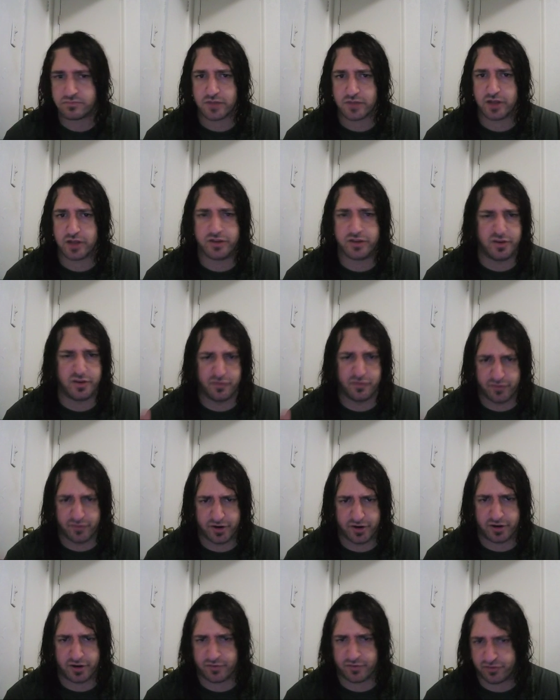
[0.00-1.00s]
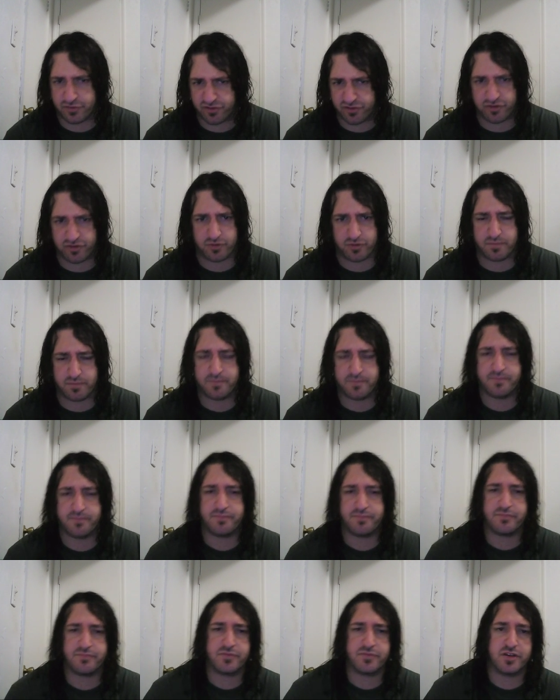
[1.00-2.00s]
Different video for sure.
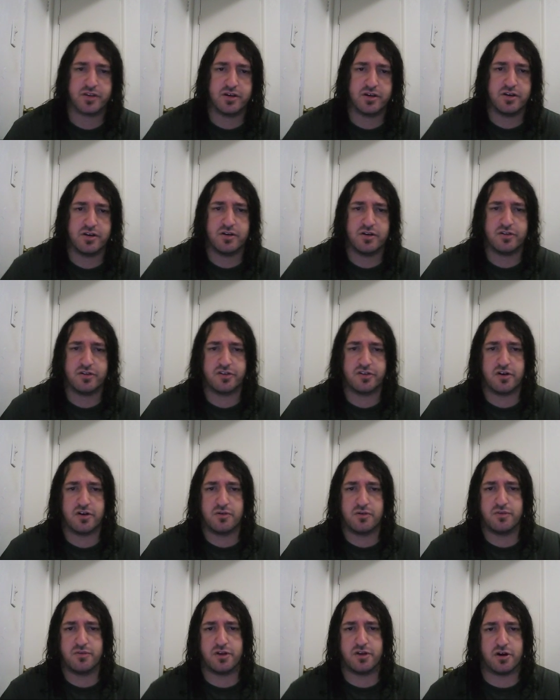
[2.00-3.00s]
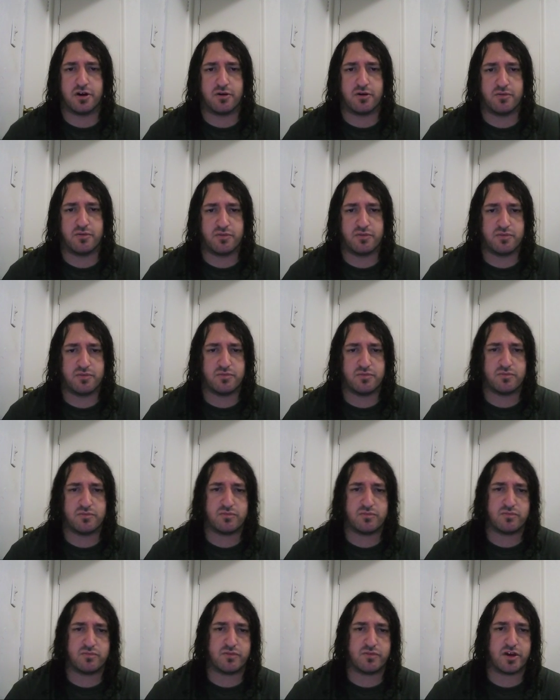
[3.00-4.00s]
So, and
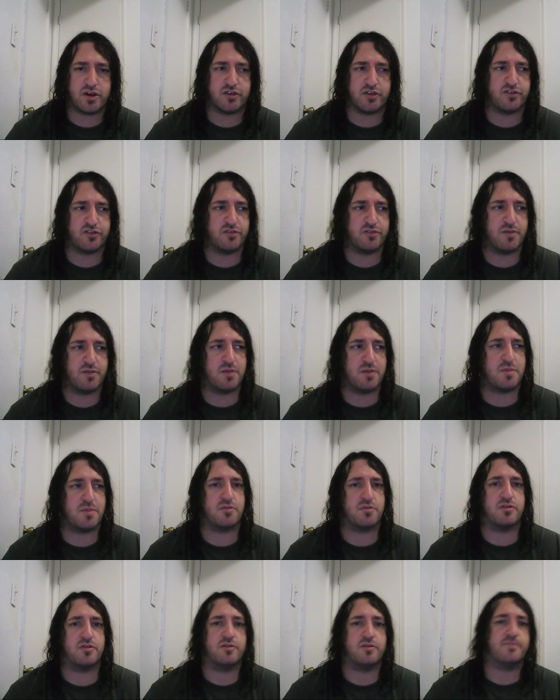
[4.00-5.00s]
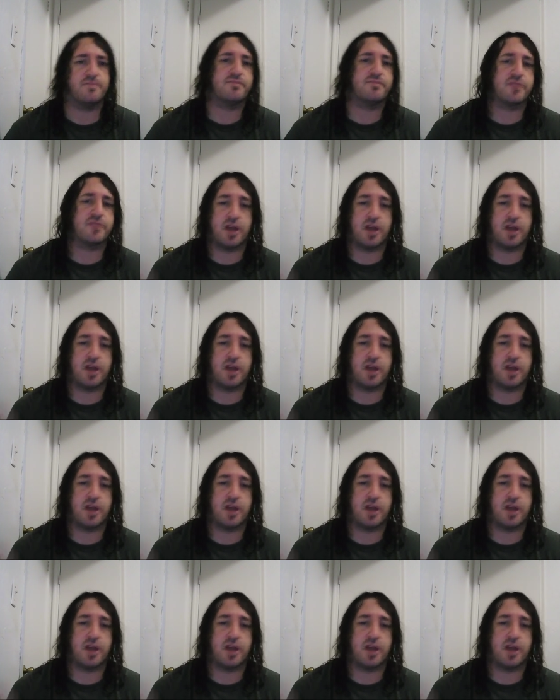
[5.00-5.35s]
I remember I